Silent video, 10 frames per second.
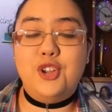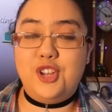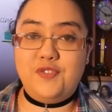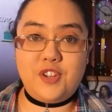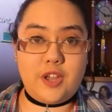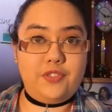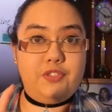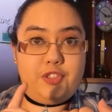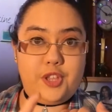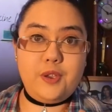You've
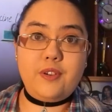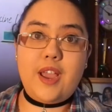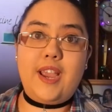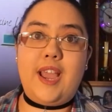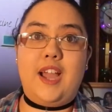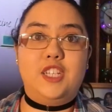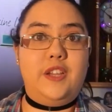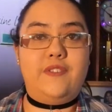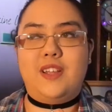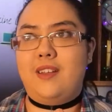done the UK CAT,
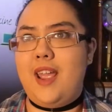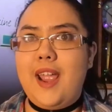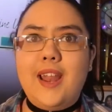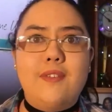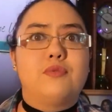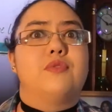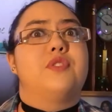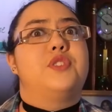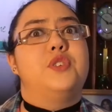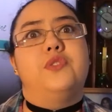you've done
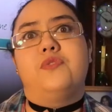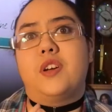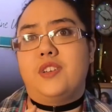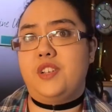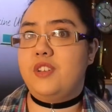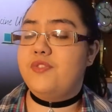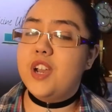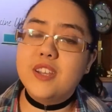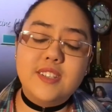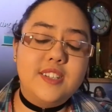A-levels, you've done a
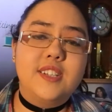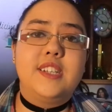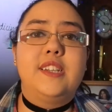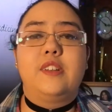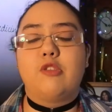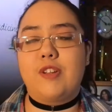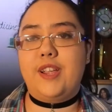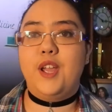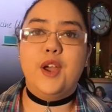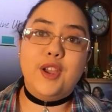university degree,